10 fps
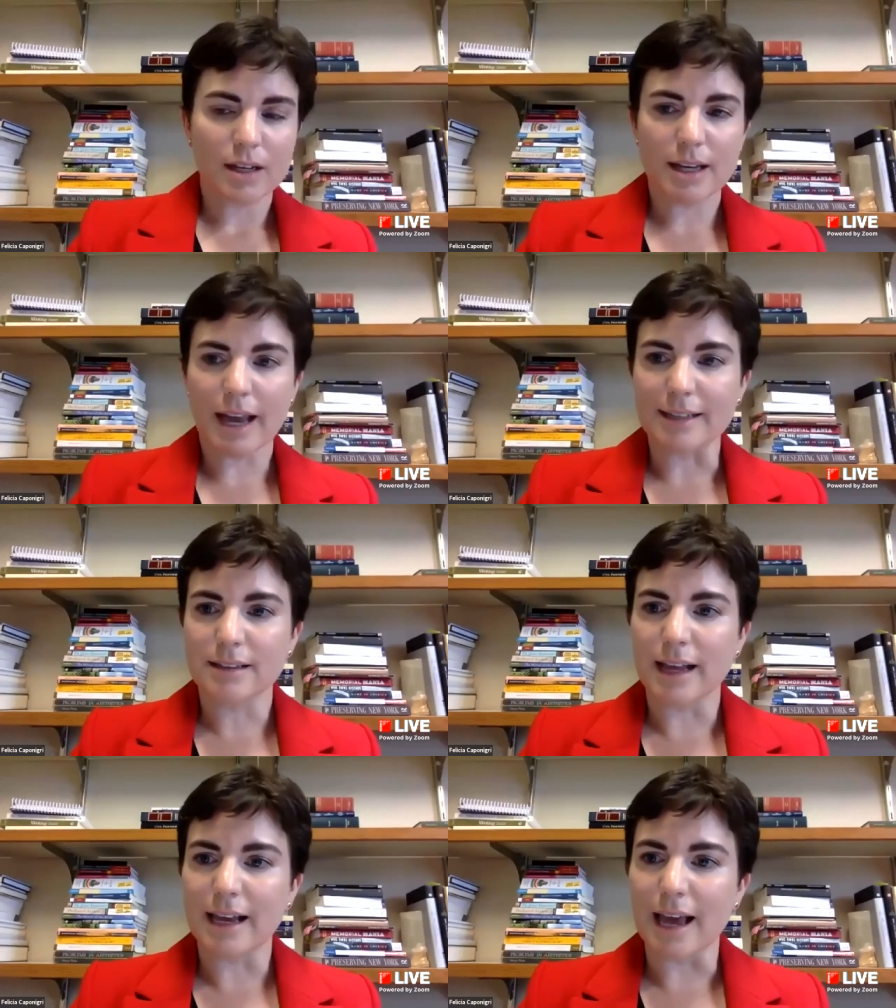
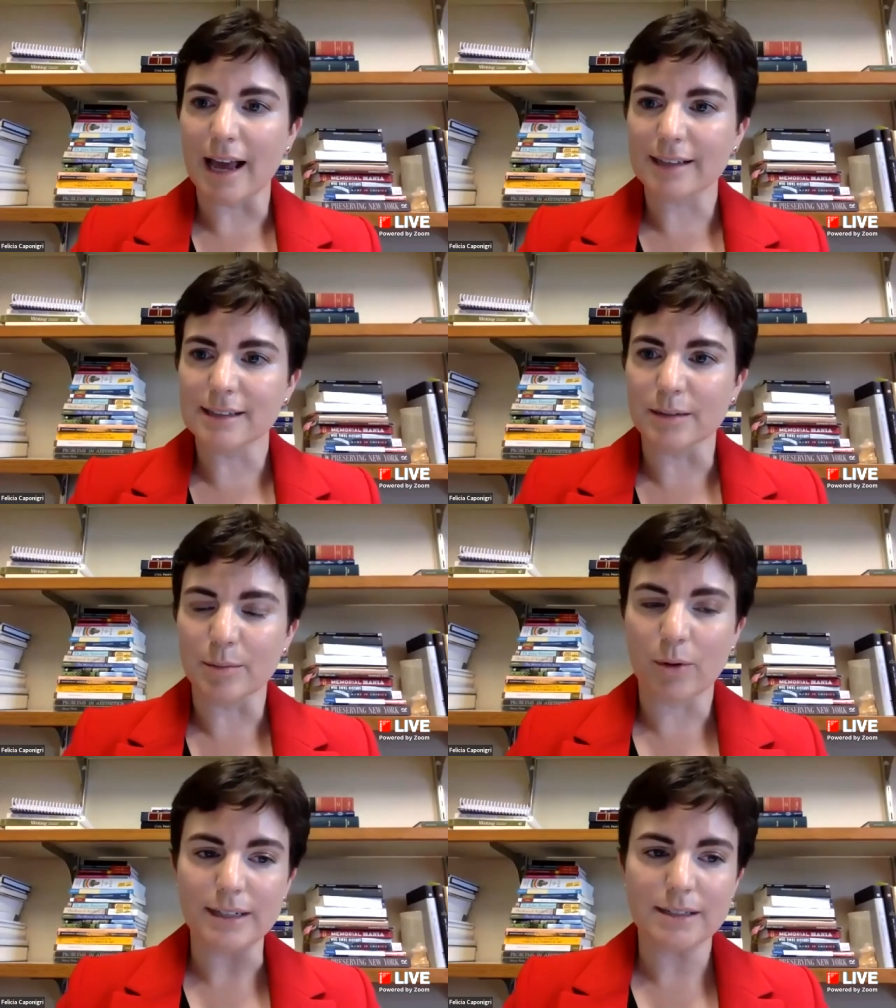Yes, thank,
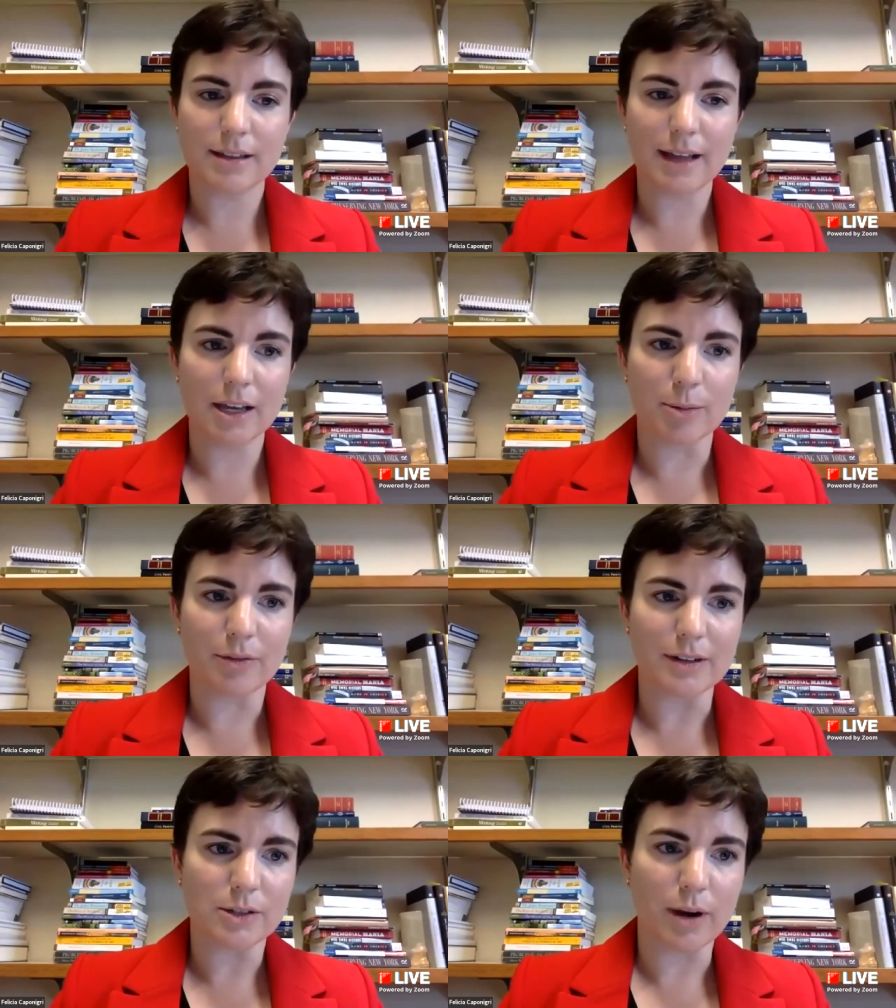excellent point. Thank you,
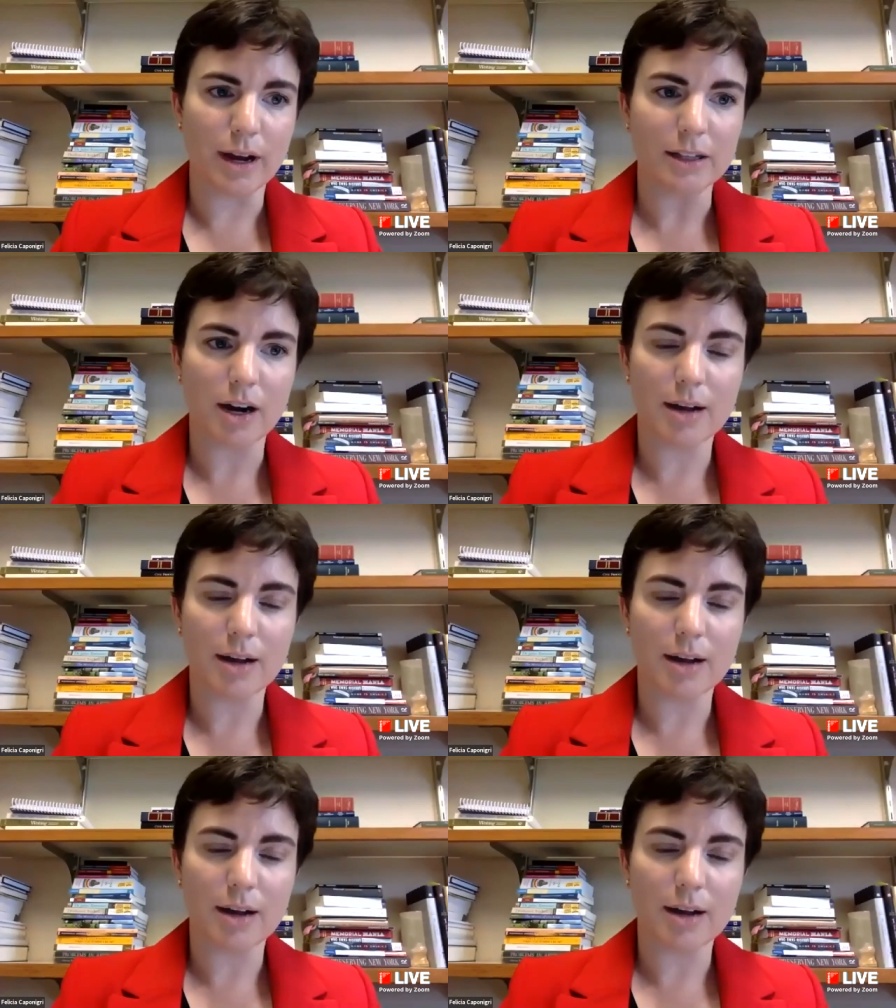Professor Weiler.